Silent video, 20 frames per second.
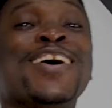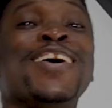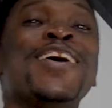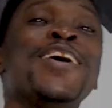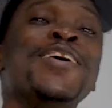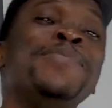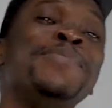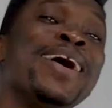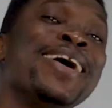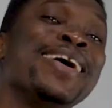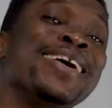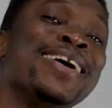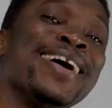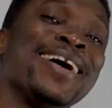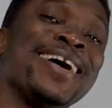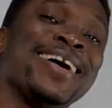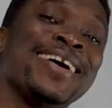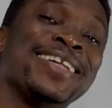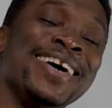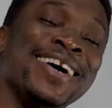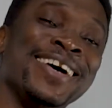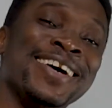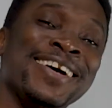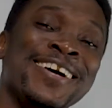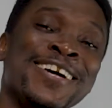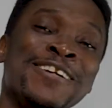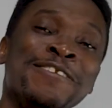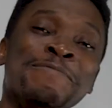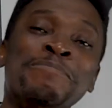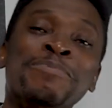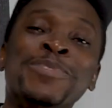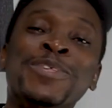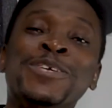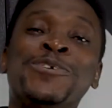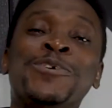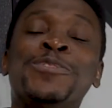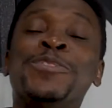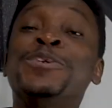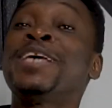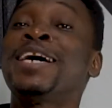Oh my God!
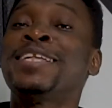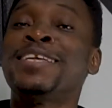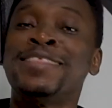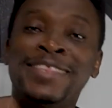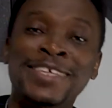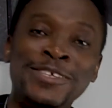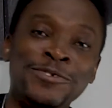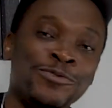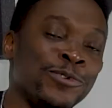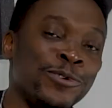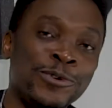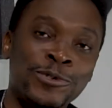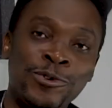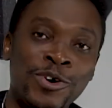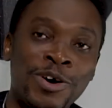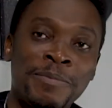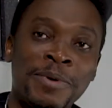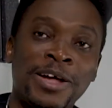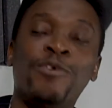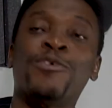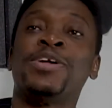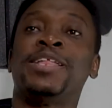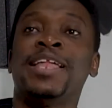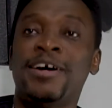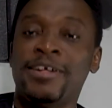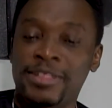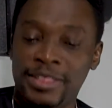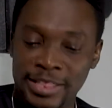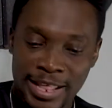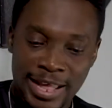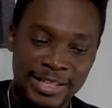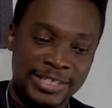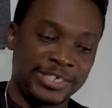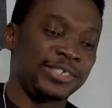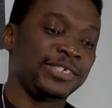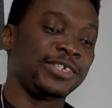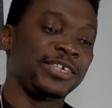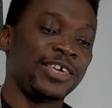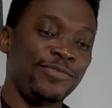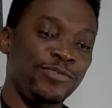So those are the things we want to talk about. Okay, now
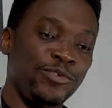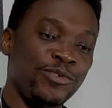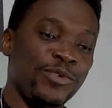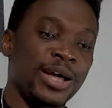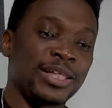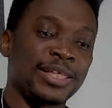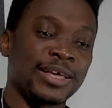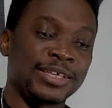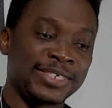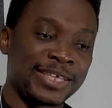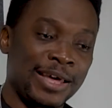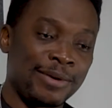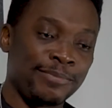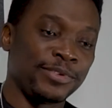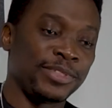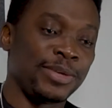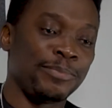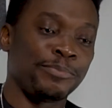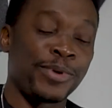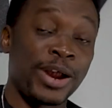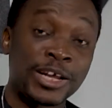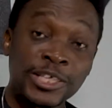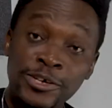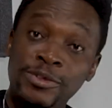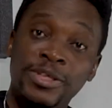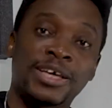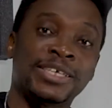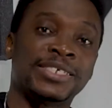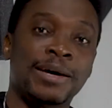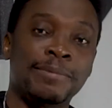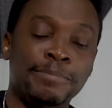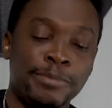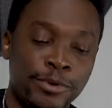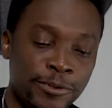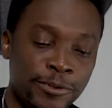let's give you an example, a practical example.